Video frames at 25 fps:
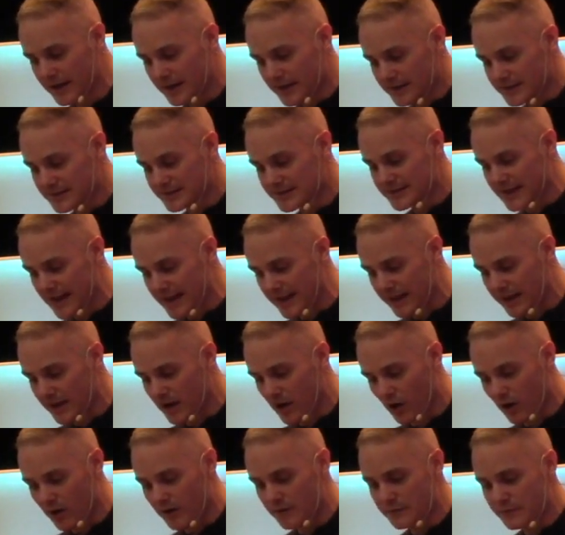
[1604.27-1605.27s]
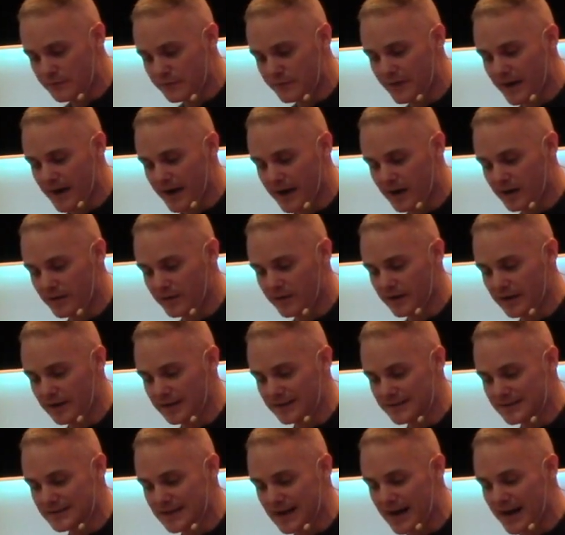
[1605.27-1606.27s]
setting on fire the
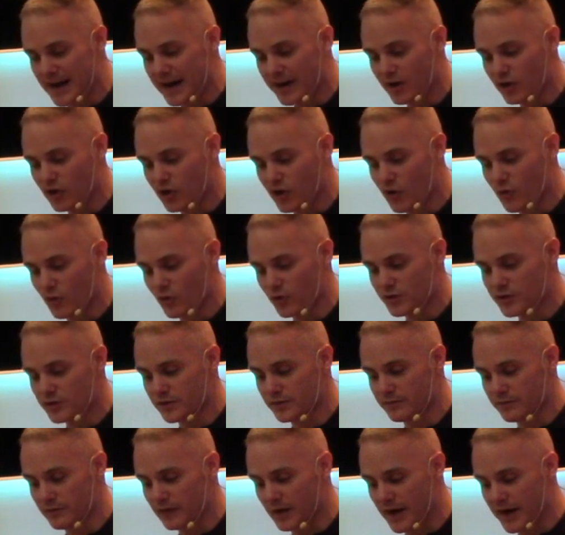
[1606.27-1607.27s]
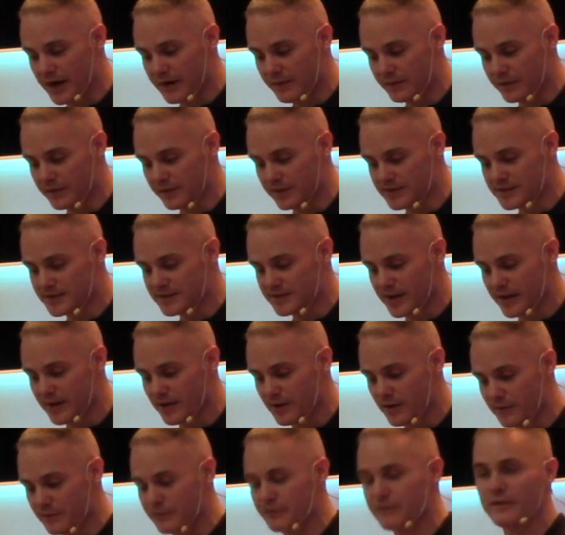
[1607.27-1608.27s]
entire course of life, and set
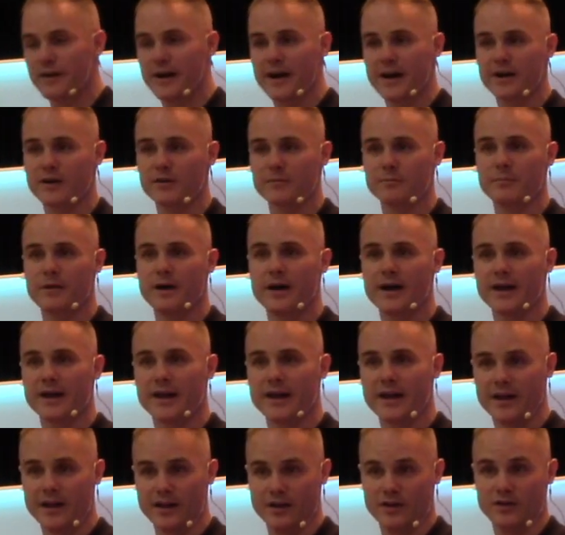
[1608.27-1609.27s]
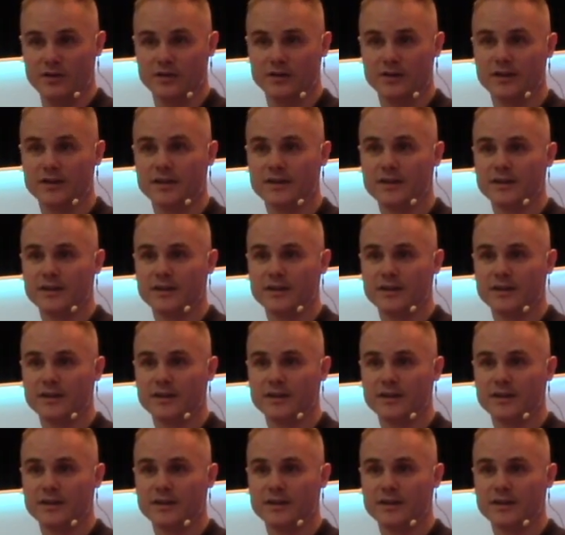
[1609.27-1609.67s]
on fire by hell.